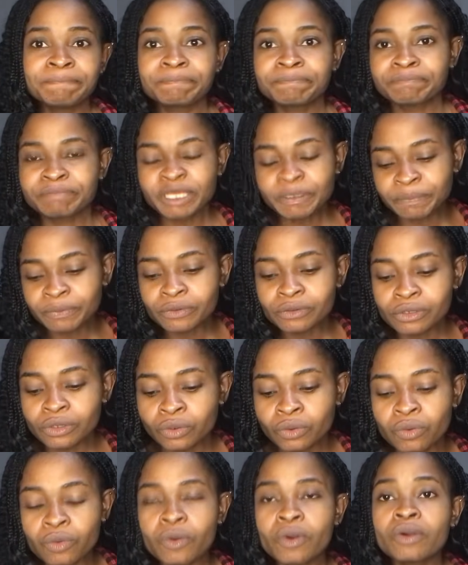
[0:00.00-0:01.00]
people
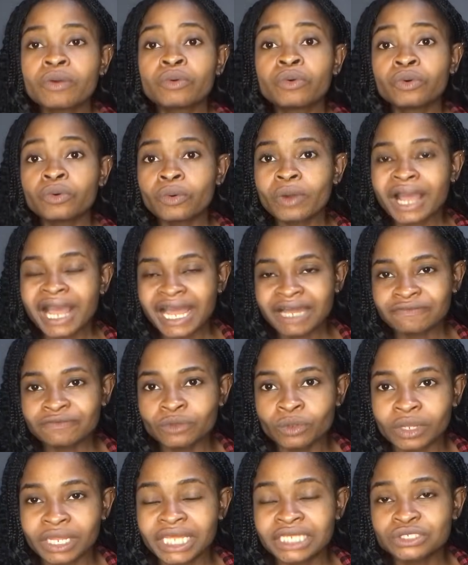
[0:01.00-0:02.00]
who have
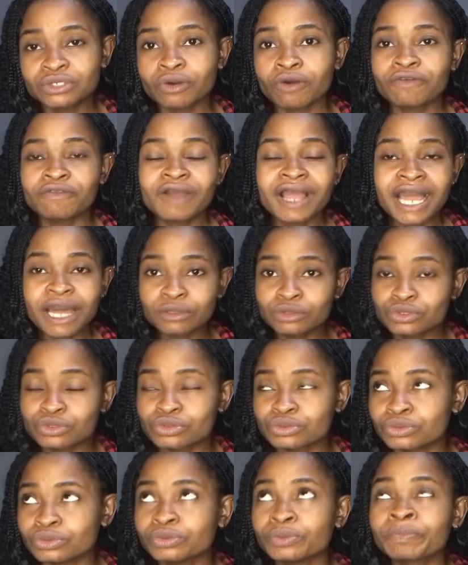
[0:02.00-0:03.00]
knowledge of how
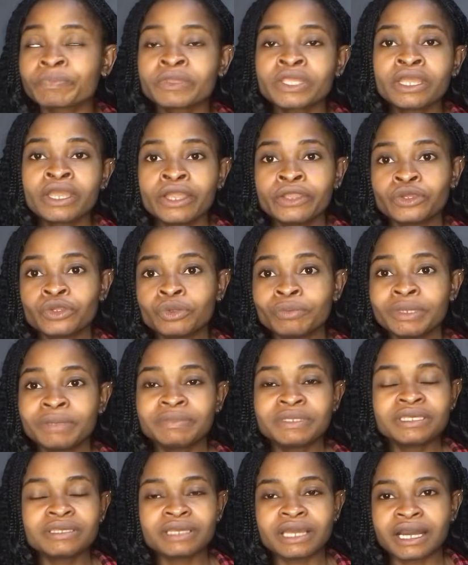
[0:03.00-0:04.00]
to, you know,
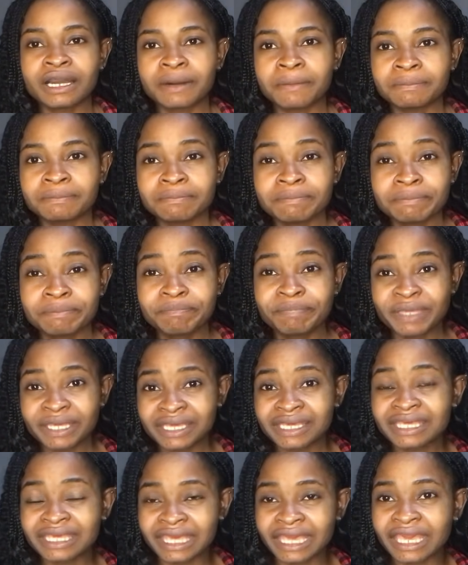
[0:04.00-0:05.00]
maybe
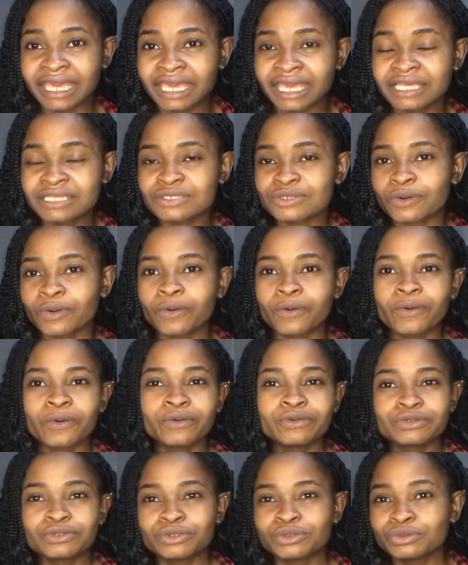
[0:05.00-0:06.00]
bake cakes,
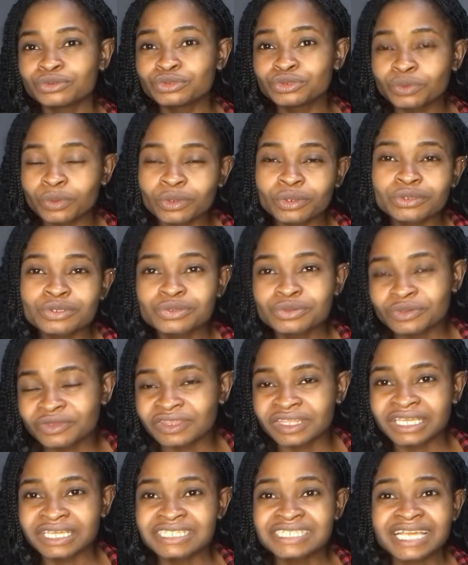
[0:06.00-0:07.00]
or you know, do one or two
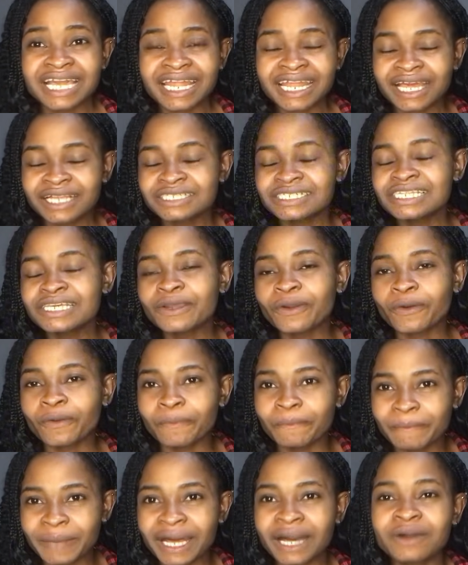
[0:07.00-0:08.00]
things, can actually
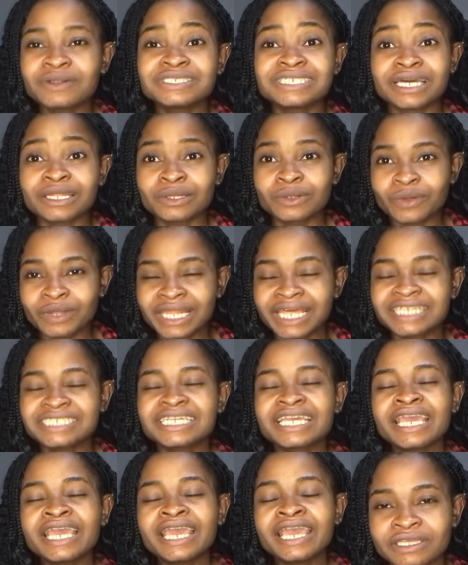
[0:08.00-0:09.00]
compile their knowledge
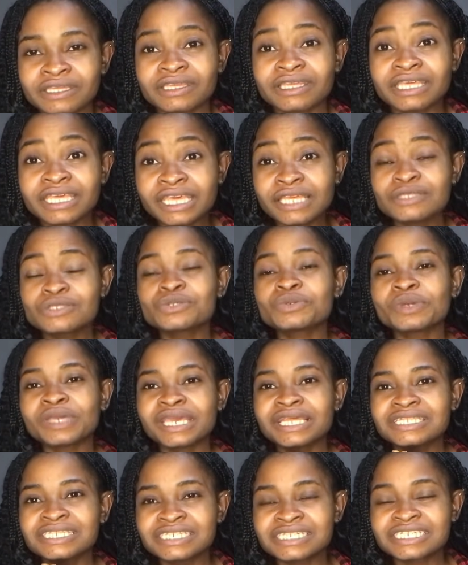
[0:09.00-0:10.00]
into
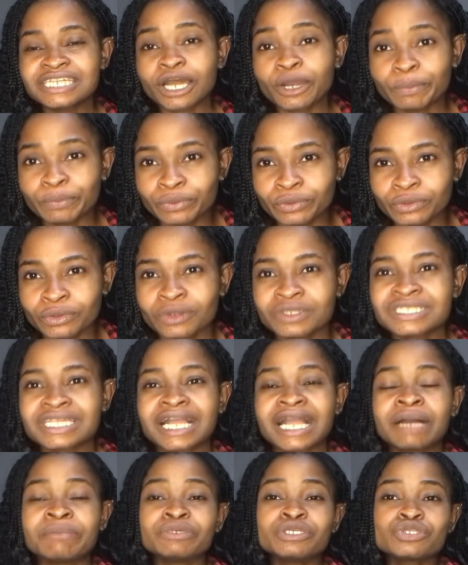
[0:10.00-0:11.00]
a digital product that
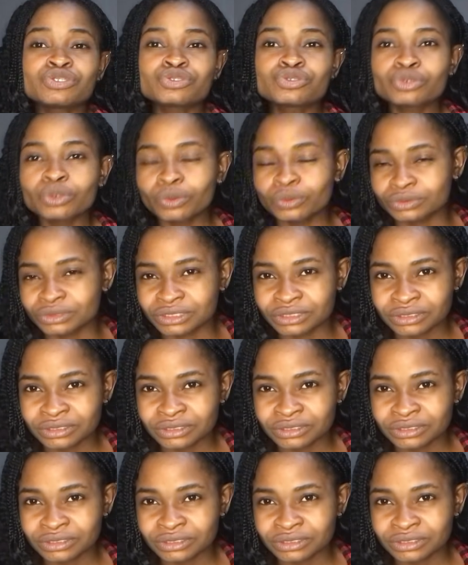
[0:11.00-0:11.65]
can be sold.